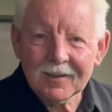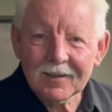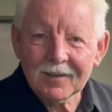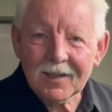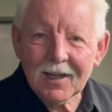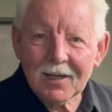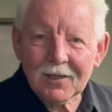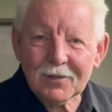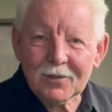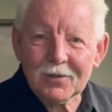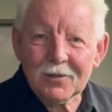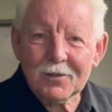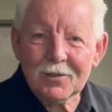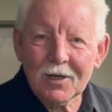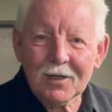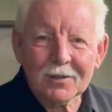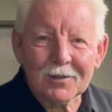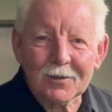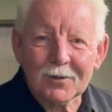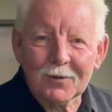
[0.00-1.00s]
That
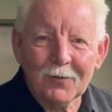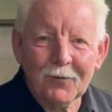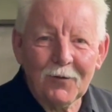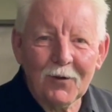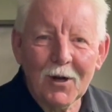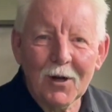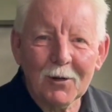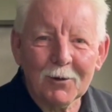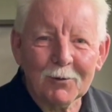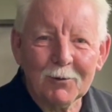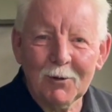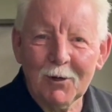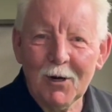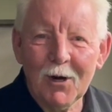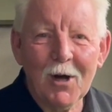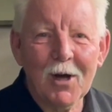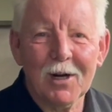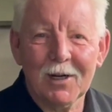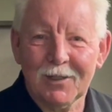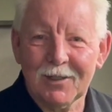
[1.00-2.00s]
just felt
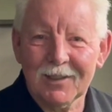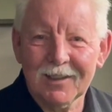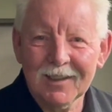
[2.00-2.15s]
right.